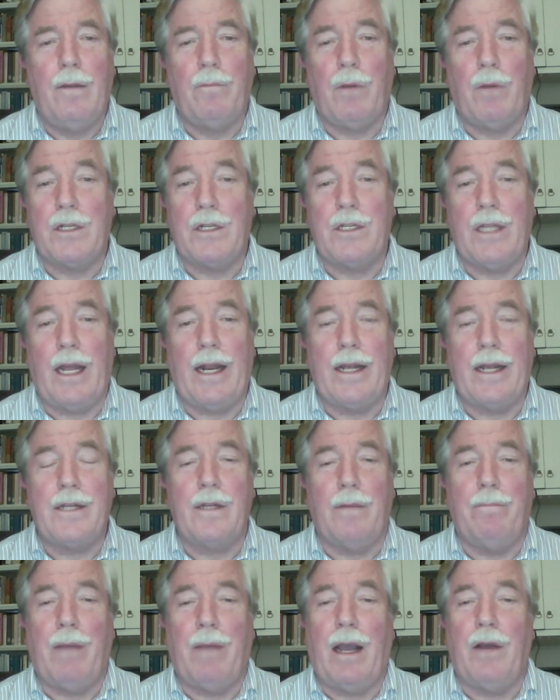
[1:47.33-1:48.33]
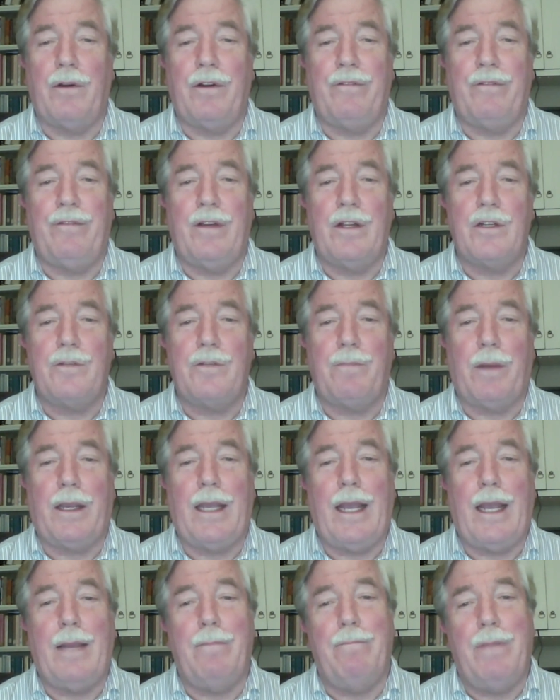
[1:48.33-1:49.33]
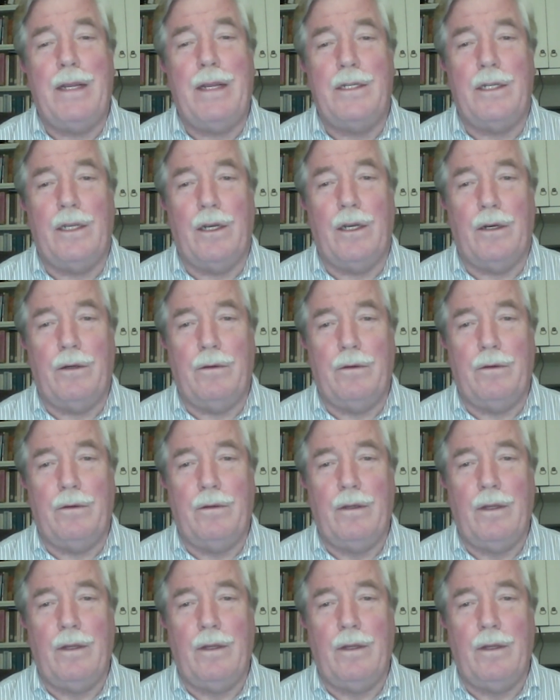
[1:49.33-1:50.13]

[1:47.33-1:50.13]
prosthetics, and biodefense became BTO.